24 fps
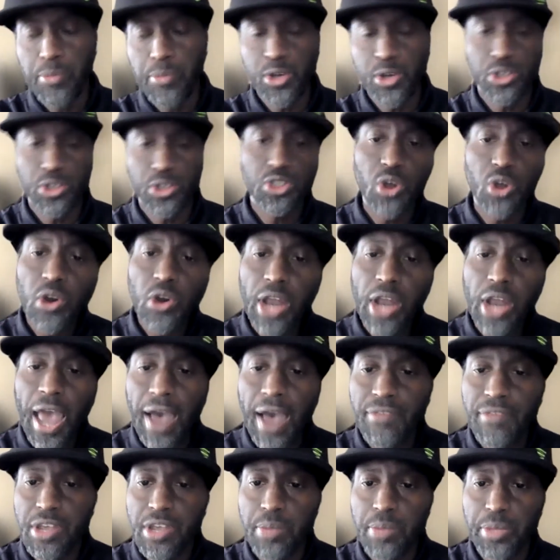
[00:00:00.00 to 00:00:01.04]
you're still going to
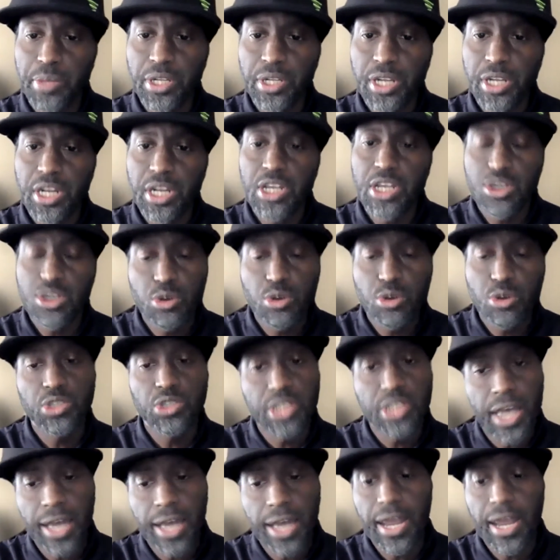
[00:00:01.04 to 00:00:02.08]
have the ability to
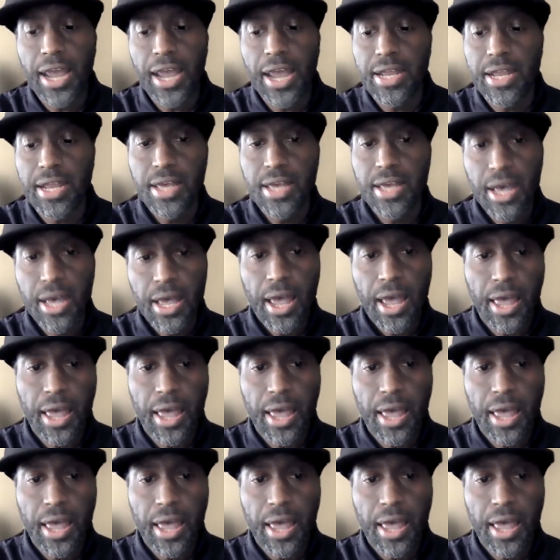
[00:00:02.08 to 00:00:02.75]
use 1080,